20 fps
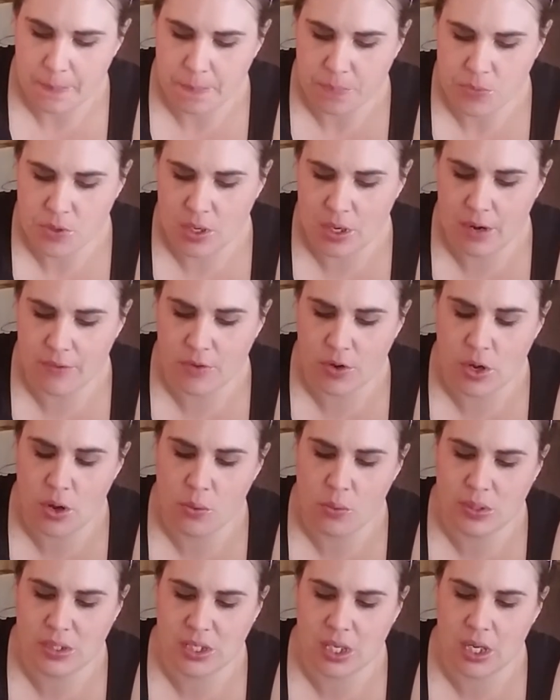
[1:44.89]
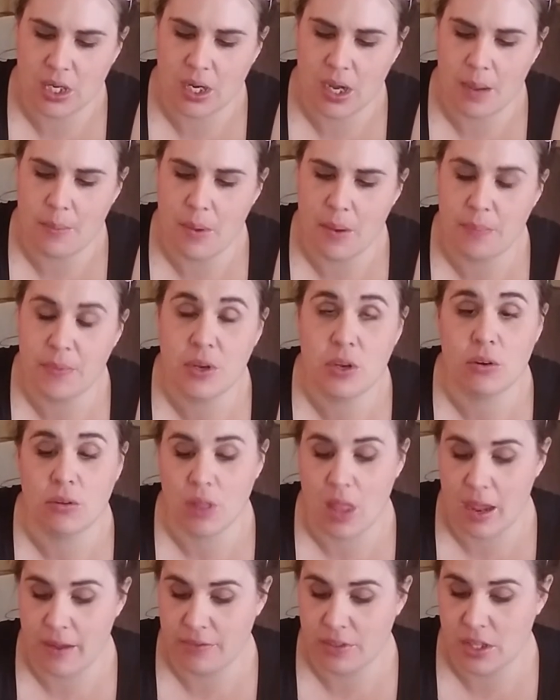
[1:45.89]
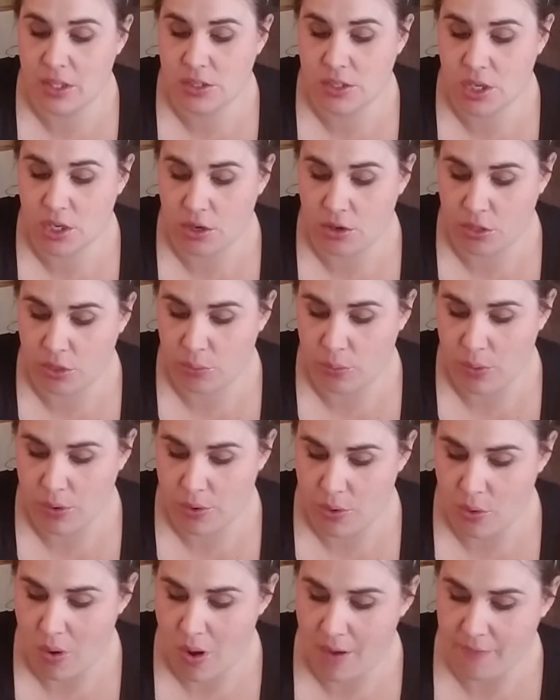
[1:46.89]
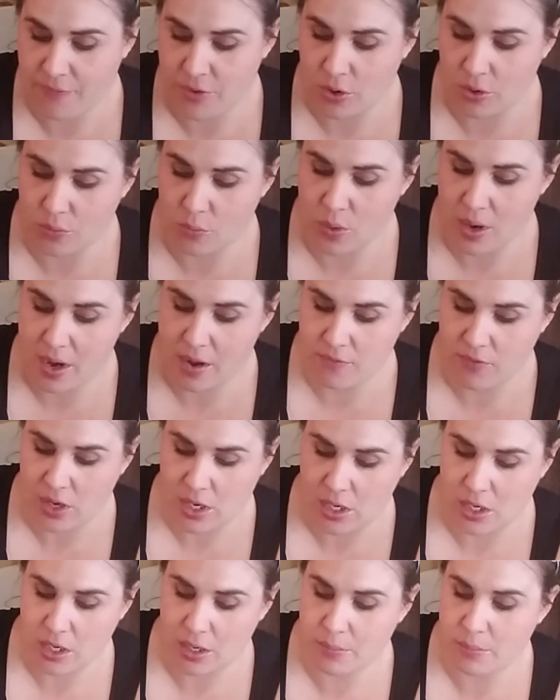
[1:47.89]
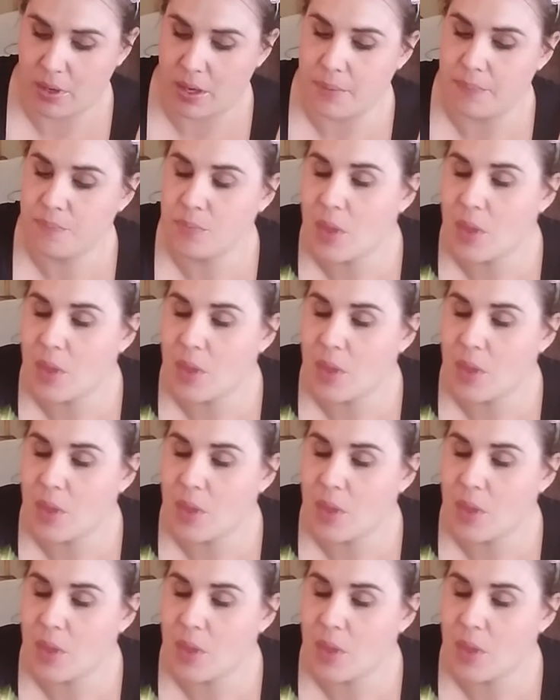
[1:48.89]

You never know what's going to come up in your life that's going to throw you off your way of eating, but